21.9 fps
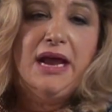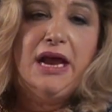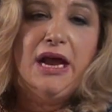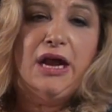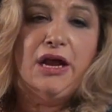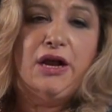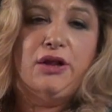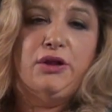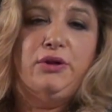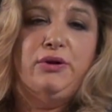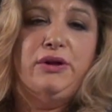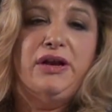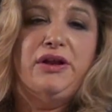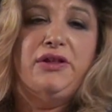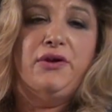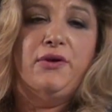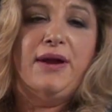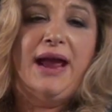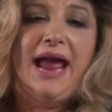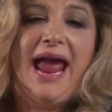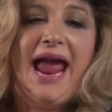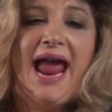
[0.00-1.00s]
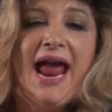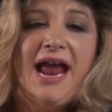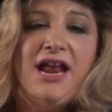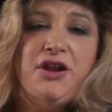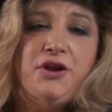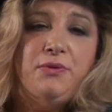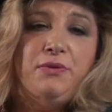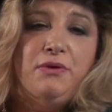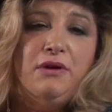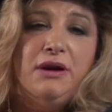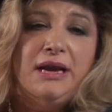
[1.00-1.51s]
including their
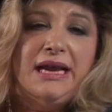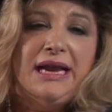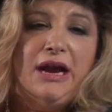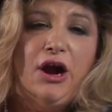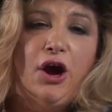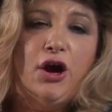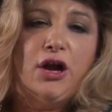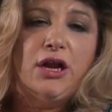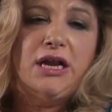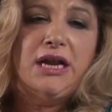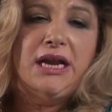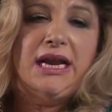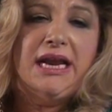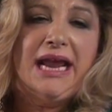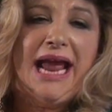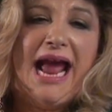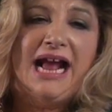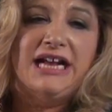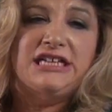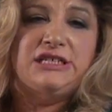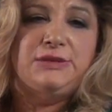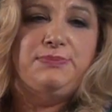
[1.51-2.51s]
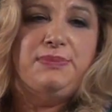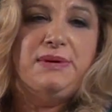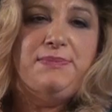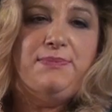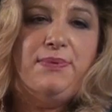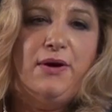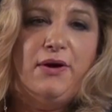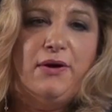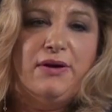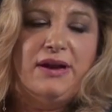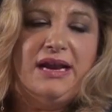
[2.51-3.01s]
annual Garden Gatsby
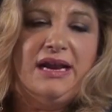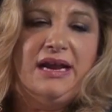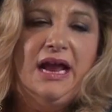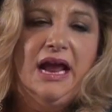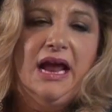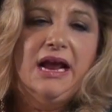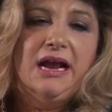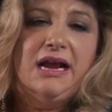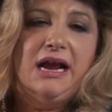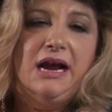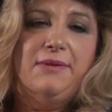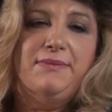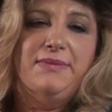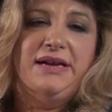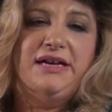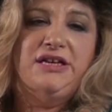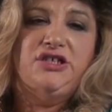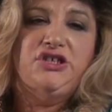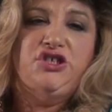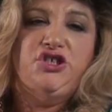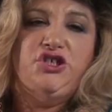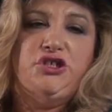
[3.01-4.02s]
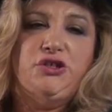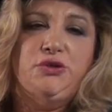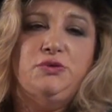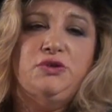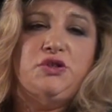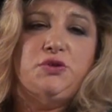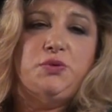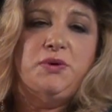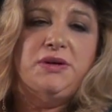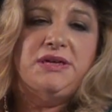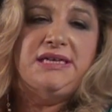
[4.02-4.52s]
Party coming
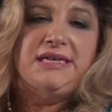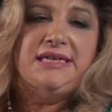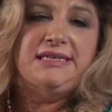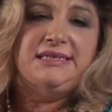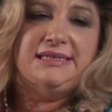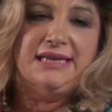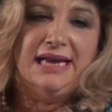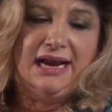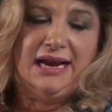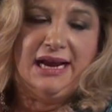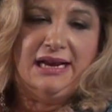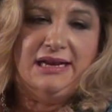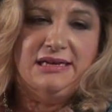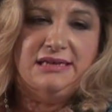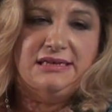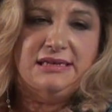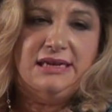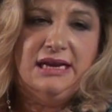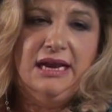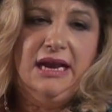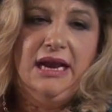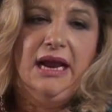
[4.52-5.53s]
June 22nd.